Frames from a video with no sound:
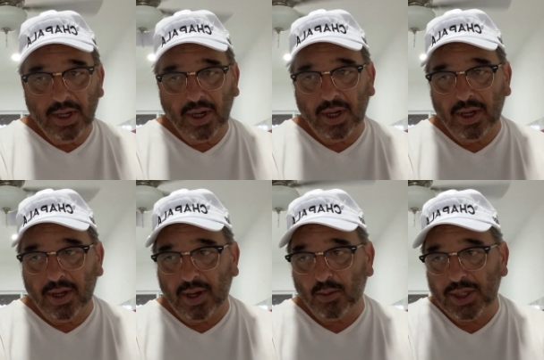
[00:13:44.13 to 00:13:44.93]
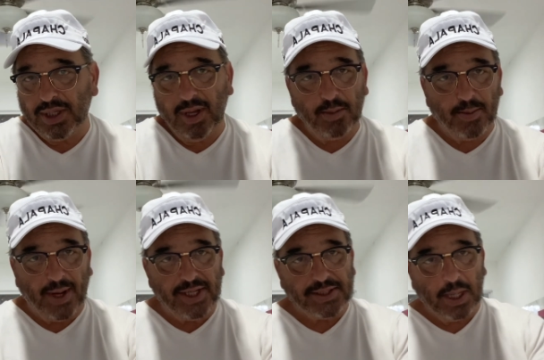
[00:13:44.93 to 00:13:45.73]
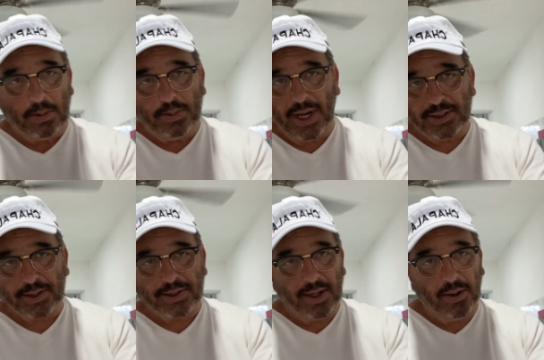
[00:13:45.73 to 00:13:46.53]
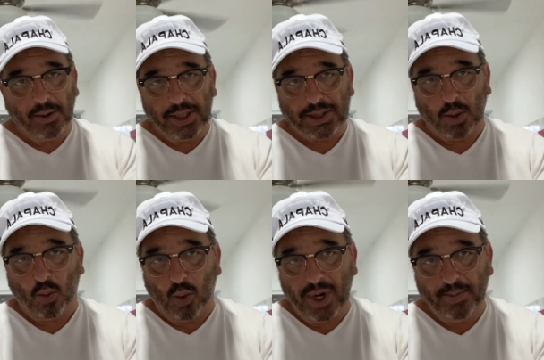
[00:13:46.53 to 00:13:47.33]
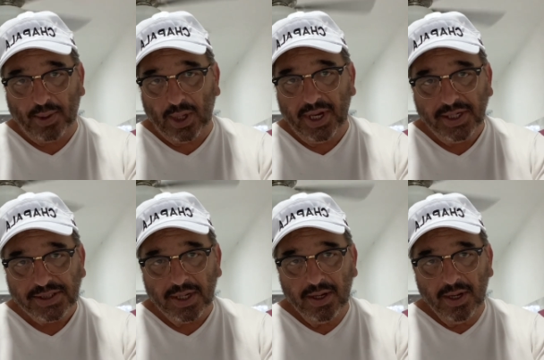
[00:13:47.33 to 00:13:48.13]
I wouldn't limit myself necessarily to one place.